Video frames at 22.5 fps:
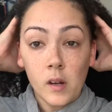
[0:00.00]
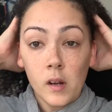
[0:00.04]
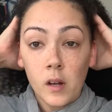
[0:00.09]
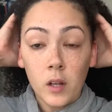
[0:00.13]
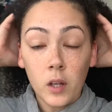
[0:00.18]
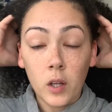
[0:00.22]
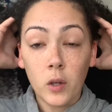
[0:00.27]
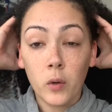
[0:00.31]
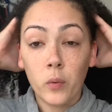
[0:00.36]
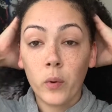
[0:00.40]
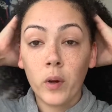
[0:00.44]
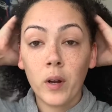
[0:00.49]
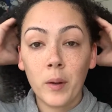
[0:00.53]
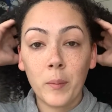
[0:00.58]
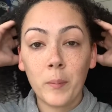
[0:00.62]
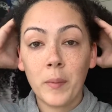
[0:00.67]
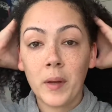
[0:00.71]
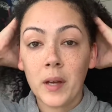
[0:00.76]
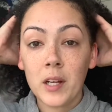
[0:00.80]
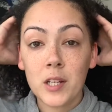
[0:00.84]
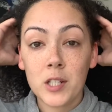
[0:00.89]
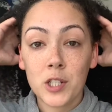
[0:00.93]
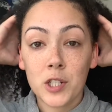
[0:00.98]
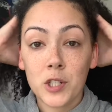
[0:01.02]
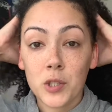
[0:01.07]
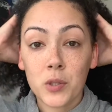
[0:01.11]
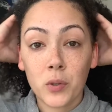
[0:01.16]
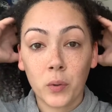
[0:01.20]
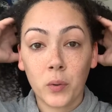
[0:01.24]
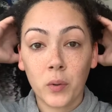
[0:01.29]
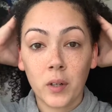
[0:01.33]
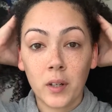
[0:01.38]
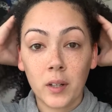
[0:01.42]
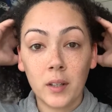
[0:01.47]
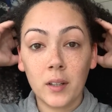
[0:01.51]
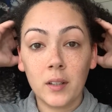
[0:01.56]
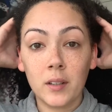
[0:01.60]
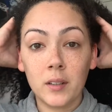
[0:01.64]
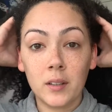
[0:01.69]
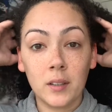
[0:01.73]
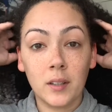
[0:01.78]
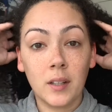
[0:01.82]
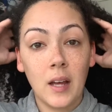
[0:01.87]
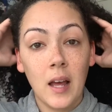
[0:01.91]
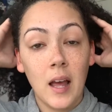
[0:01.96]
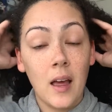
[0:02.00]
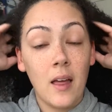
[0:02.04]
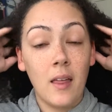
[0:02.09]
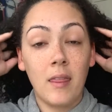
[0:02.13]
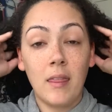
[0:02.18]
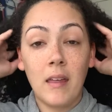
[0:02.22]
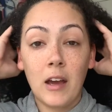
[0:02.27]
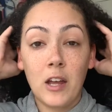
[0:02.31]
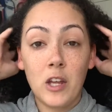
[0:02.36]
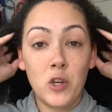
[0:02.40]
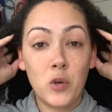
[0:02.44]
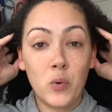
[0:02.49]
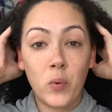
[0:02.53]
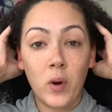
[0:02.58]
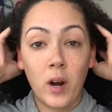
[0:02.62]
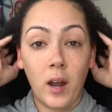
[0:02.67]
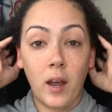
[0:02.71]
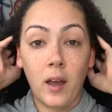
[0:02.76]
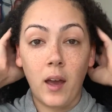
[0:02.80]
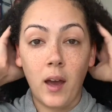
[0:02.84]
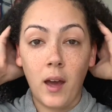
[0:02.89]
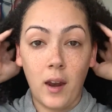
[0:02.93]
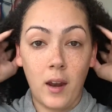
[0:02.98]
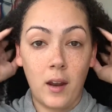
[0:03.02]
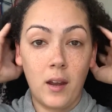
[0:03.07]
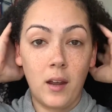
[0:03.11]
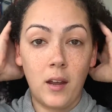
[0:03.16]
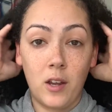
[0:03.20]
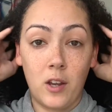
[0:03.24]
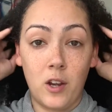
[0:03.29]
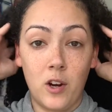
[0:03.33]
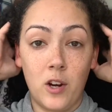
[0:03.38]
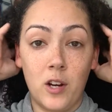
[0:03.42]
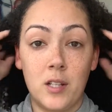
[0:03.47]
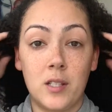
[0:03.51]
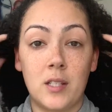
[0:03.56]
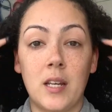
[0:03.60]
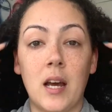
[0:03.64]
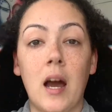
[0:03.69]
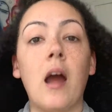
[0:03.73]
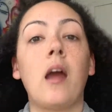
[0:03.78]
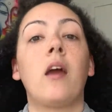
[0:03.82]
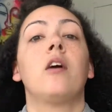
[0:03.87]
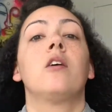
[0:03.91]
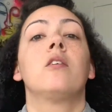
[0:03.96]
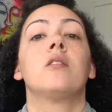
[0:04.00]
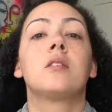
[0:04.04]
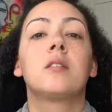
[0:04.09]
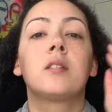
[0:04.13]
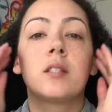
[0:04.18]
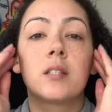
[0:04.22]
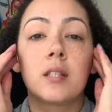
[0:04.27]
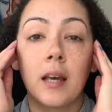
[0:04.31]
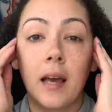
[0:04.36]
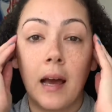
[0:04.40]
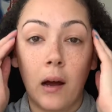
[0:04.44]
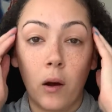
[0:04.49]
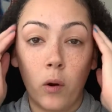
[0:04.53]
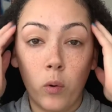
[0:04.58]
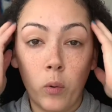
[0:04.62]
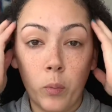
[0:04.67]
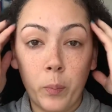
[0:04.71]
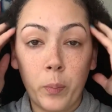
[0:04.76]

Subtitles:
You want to make sure that you are getting your entire scalp.